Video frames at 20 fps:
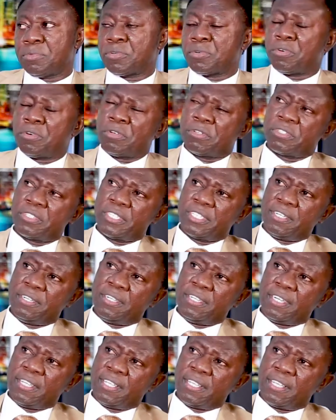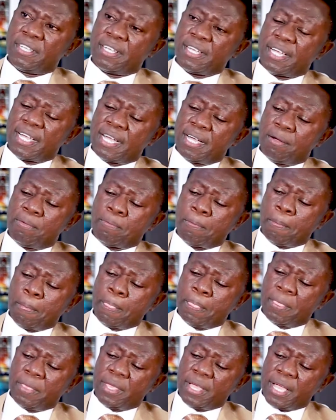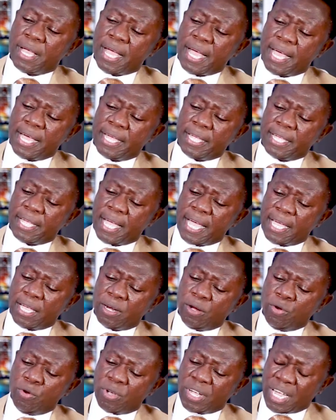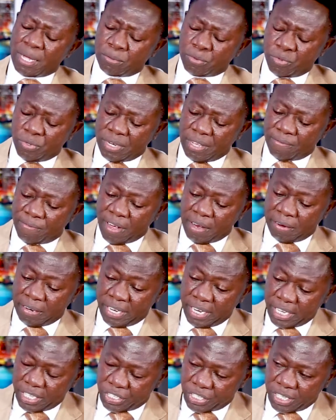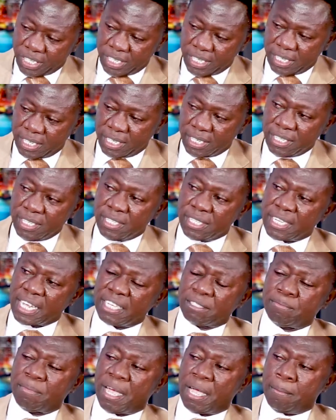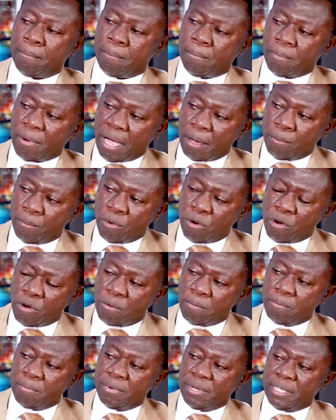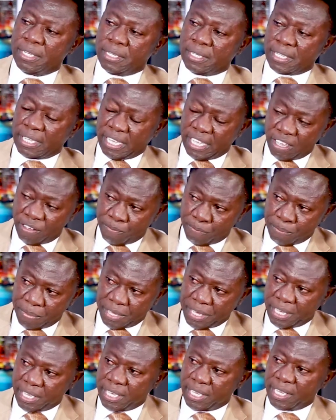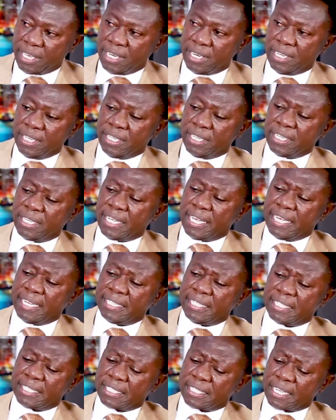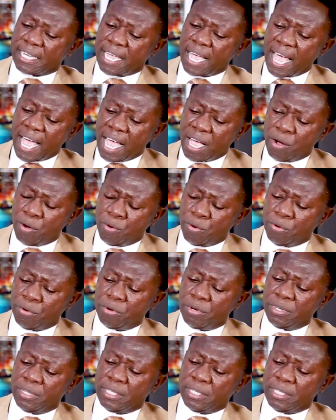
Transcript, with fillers: because um, I, I look up to the foundation that my, my mom gave me and how